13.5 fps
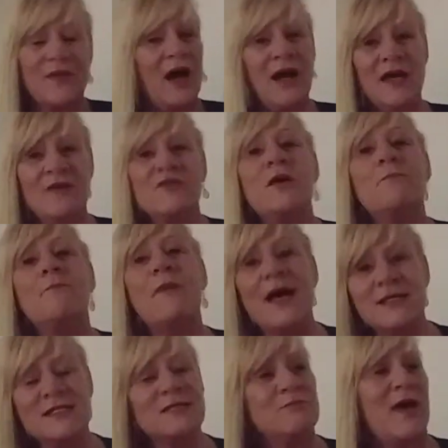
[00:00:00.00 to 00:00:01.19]
I even a
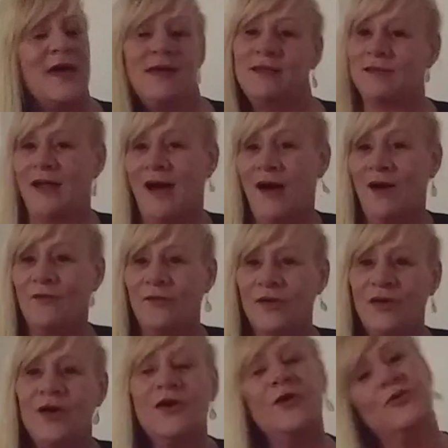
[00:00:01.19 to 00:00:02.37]
best mate now
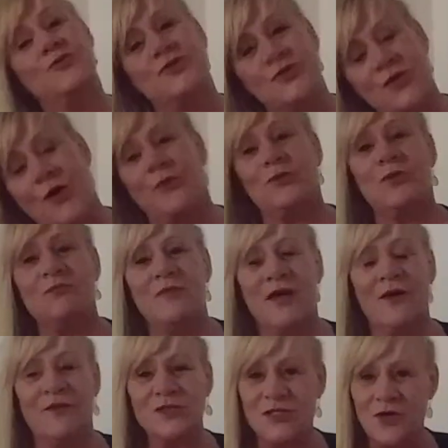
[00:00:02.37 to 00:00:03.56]
who's trolling me
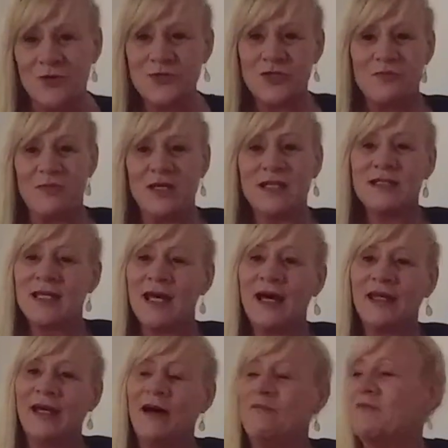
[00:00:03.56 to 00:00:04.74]
on social media,
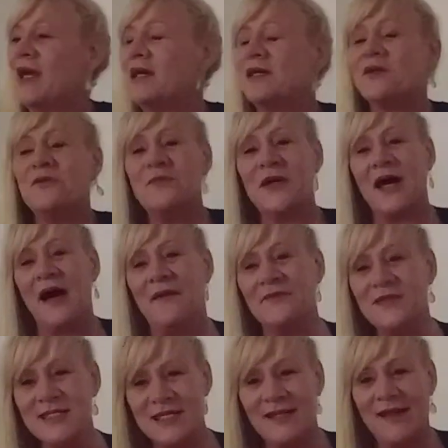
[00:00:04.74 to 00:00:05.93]
yeah, making up
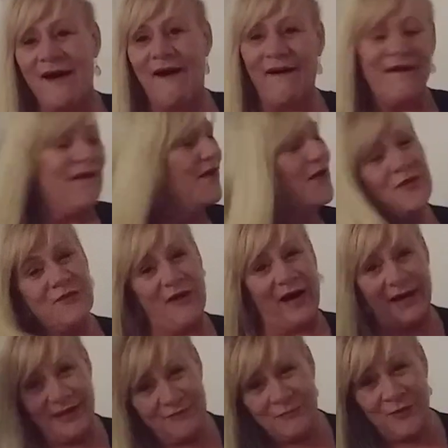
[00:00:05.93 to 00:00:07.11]
accounts and that,
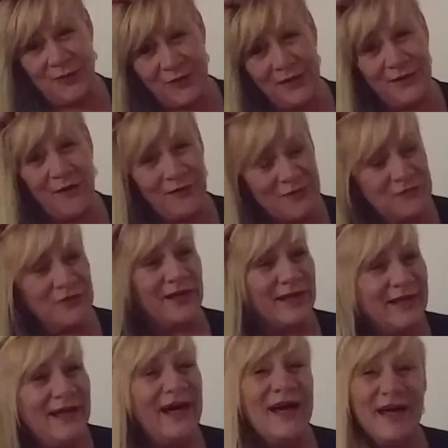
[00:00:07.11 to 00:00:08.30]
right? Maureen Ogilvy.
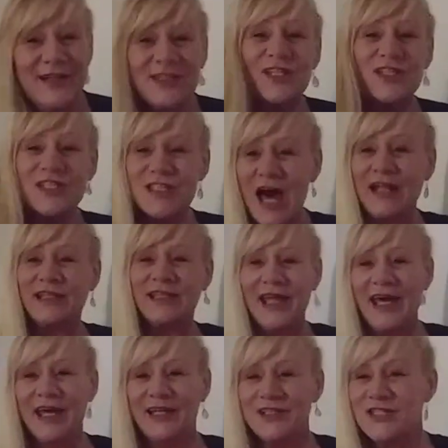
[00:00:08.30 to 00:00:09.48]
And she sat
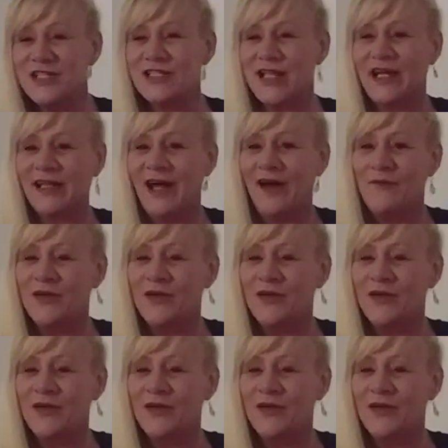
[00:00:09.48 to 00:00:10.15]
there and she's like that.